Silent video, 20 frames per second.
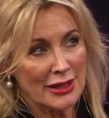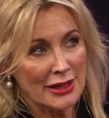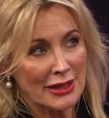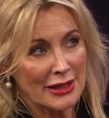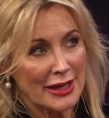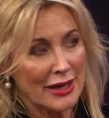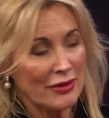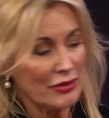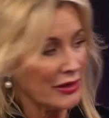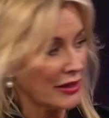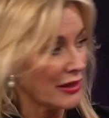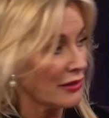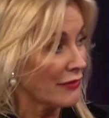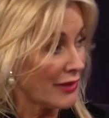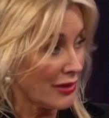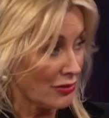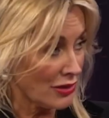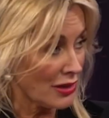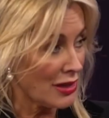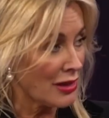clarity of
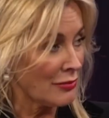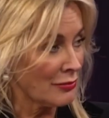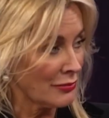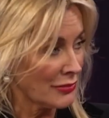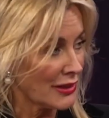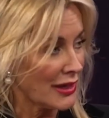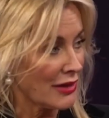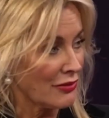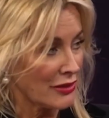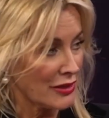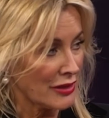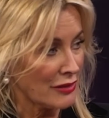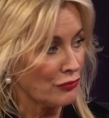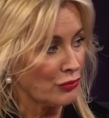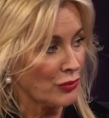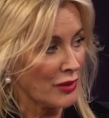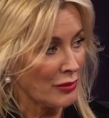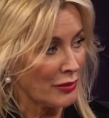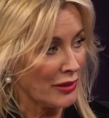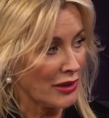outcome, clarity of
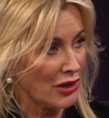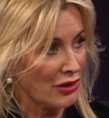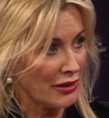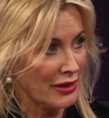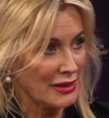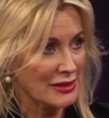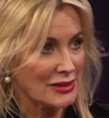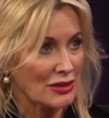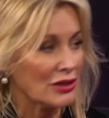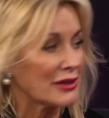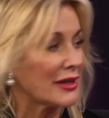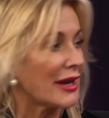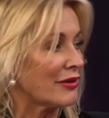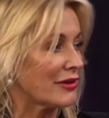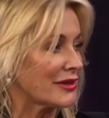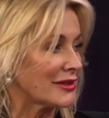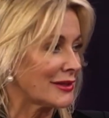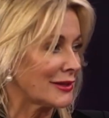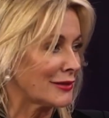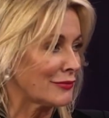where we're going. So
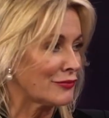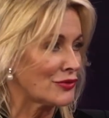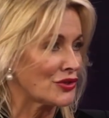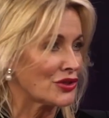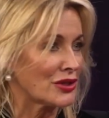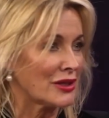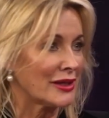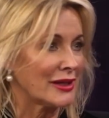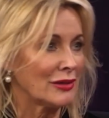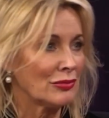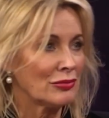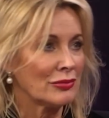clarity of journey.